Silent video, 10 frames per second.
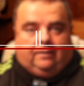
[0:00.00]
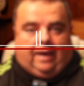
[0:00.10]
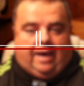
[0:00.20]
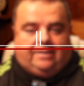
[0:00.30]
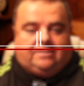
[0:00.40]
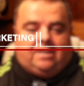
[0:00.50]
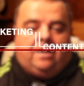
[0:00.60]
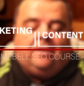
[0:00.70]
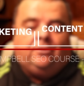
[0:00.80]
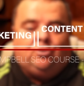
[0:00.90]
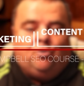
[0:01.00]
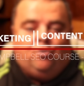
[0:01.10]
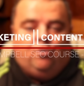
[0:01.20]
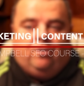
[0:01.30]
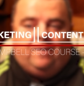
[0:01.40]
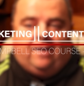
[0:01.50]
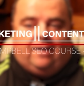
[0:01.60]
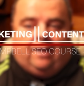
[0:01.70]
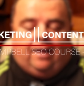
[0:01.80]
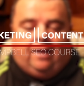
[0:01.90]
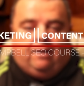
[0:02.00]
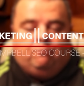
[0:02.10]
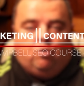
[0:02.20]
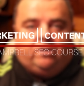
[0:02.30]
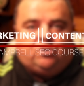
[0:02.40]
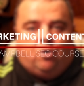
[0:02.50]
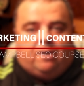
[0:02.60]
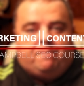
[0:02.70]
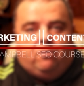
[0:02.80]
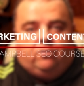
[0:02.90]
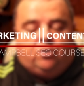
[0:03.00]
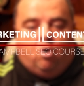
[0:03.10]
Guys, so I'm going to talk about